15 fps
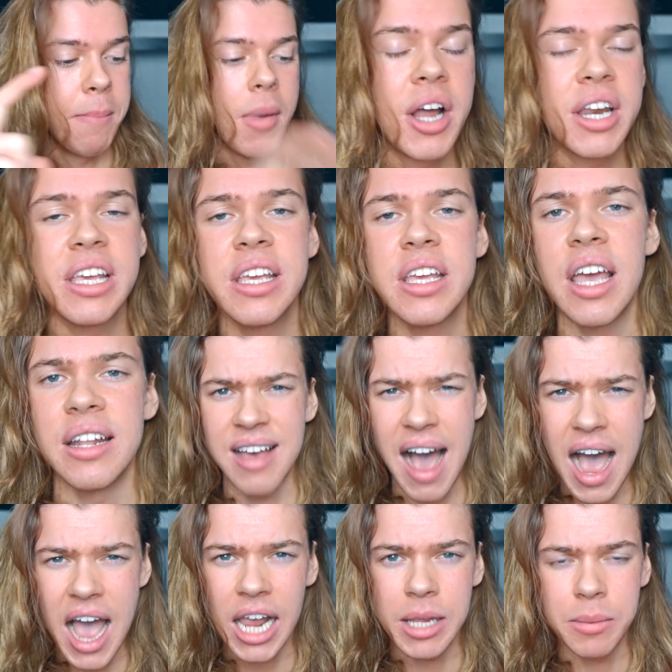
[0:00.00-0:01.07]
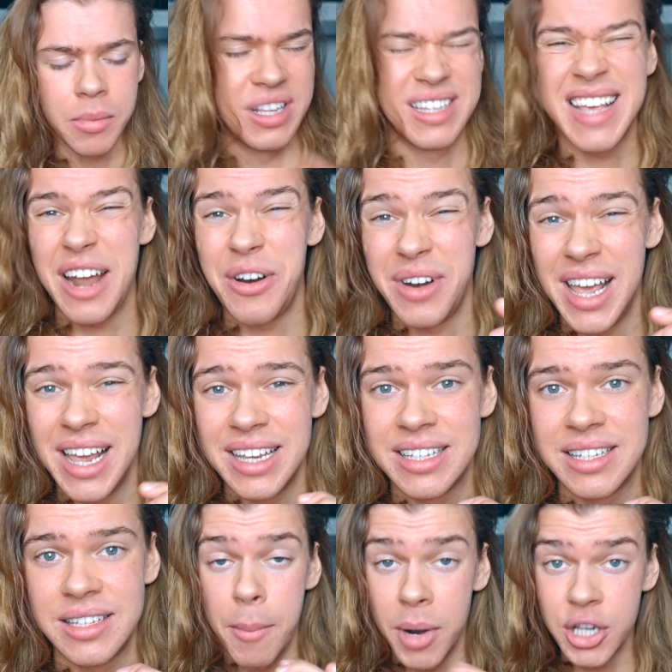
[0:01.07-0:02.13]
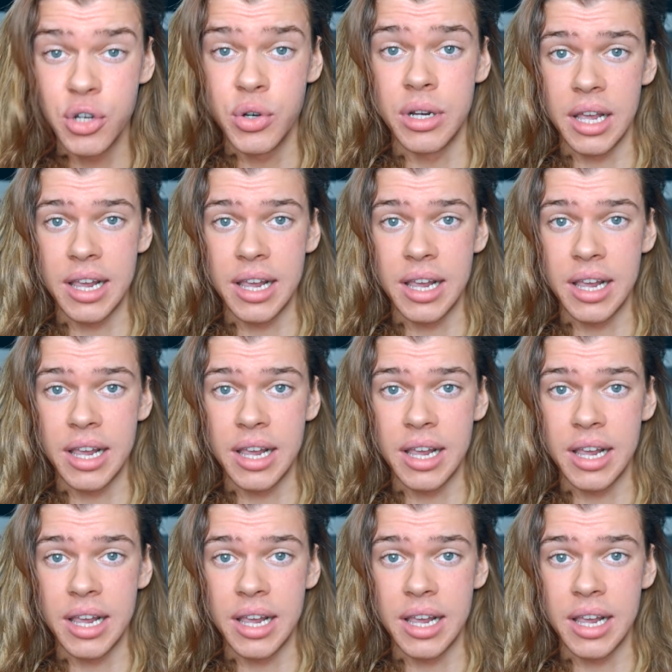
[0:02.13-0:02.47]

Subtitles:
money and time on Saturdays, I'm gonna do it.